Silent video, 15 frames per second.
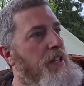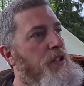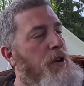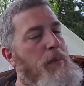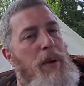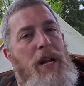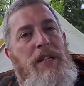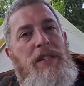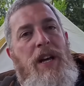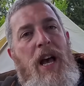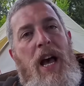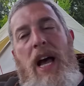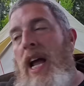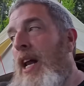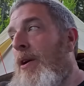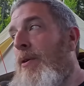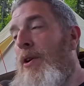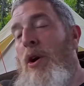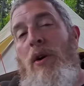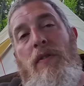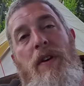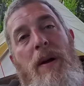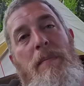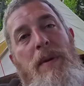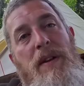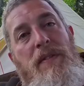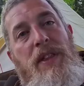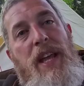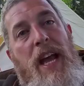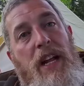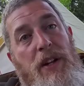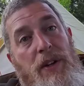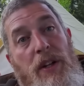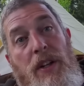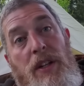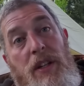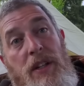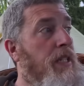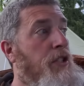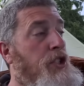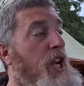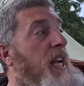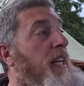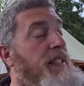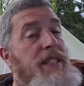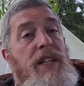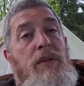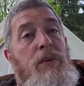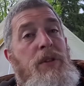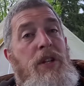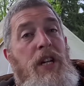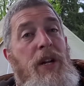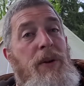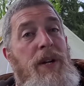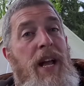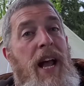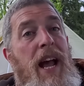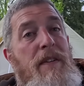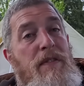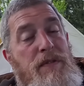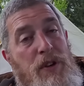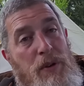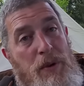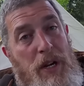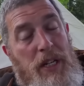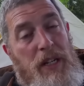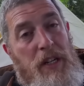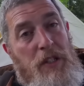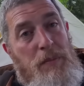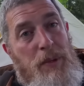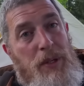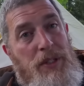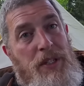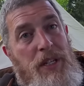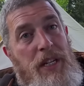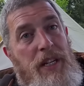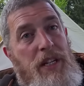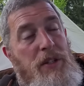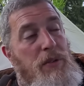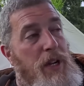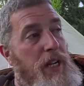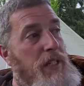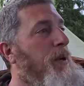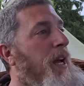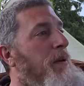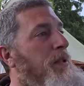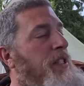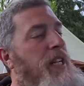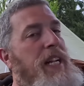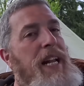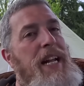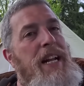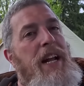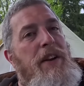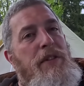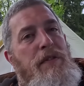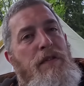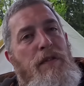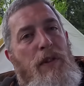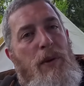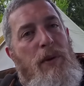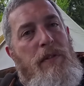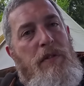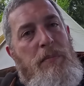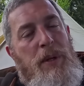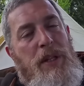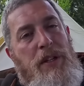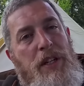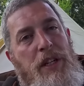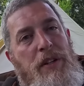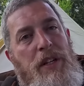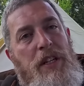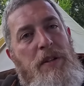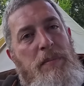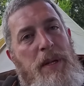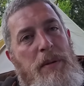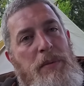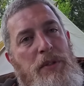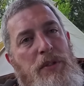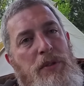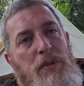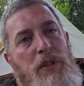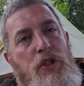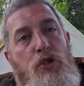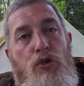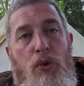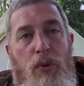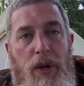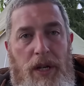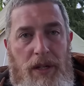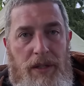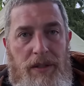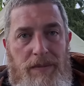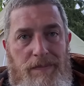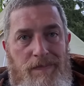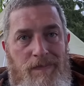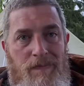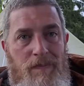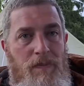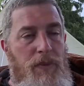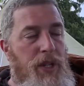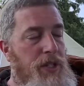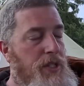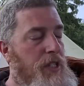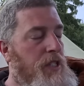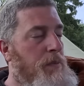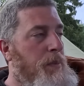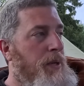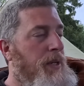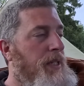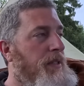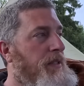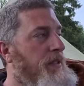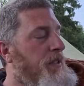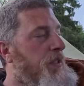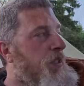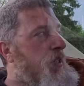Dirt bikes, I don't know if I'm even that good. Jake is here with a year and a half of dirt riding experience, and he did great. But I would say he and I are the floor of ability you need to be able to enjoy this experience.